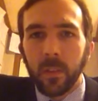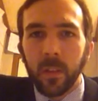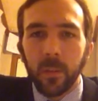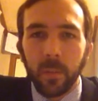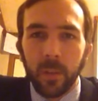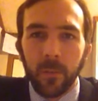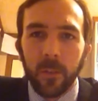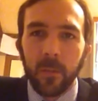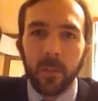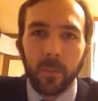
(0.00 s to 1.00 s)
independent
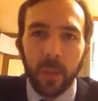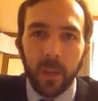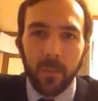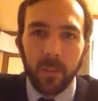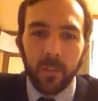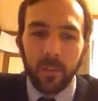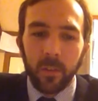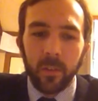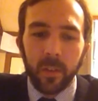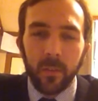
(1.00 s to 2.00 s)
fundamental Baptists
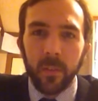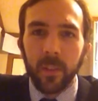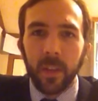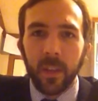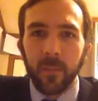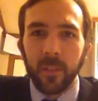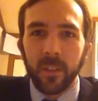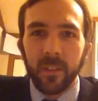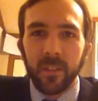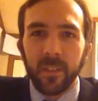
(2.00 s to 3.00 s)
are Seventh-day
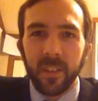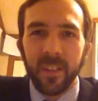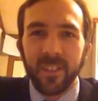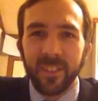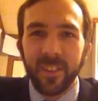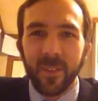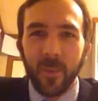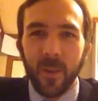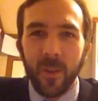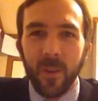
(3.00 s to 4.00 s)
Adventists. And I was like,
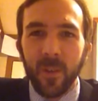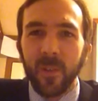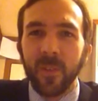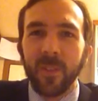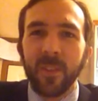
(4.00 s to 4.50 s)
whoa,